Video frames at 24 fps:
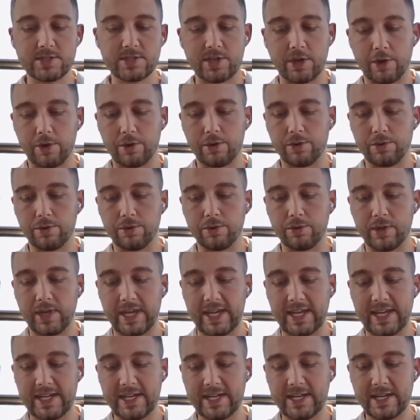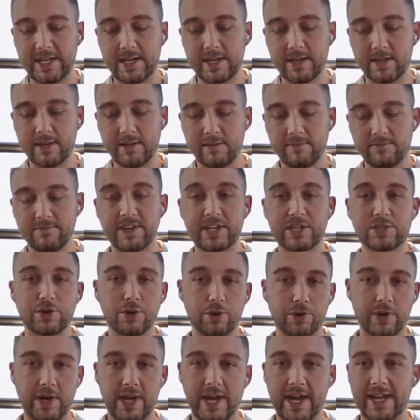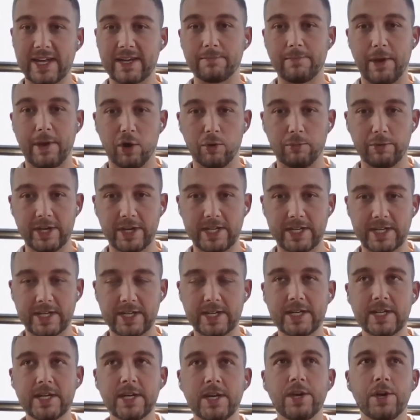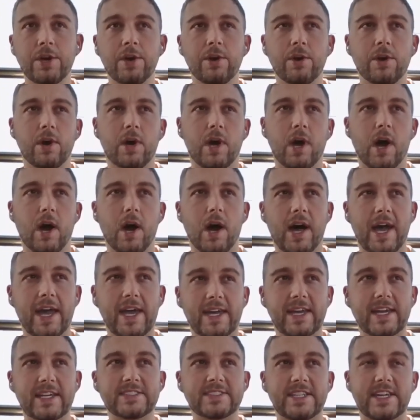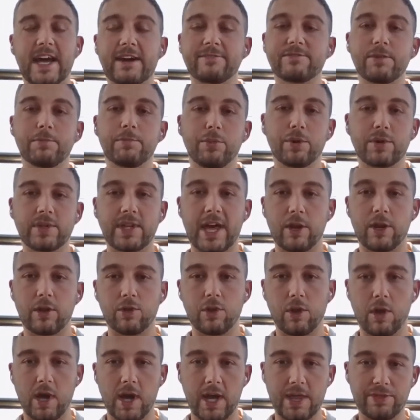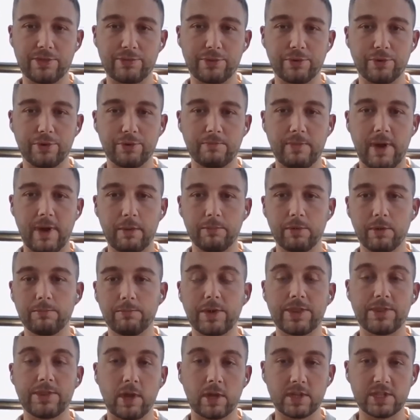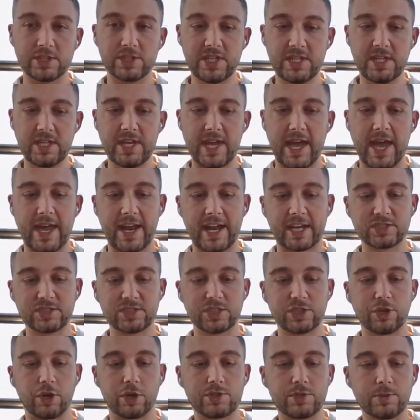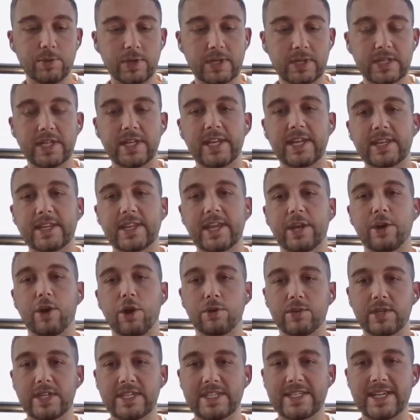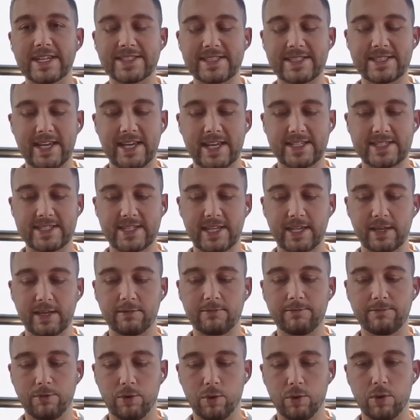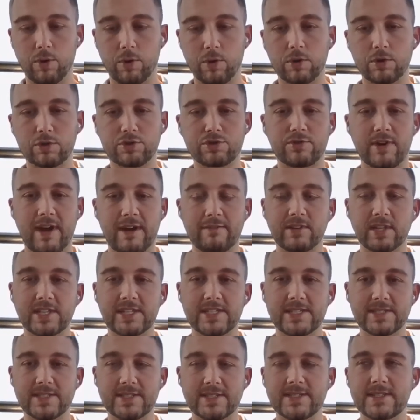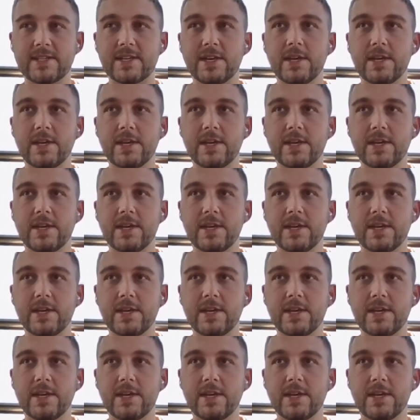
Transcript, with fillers: So in Victoria, in Melbourne, I did have to book that online through Melbourne Pathology and actually go to a clinic that only does testing for travellers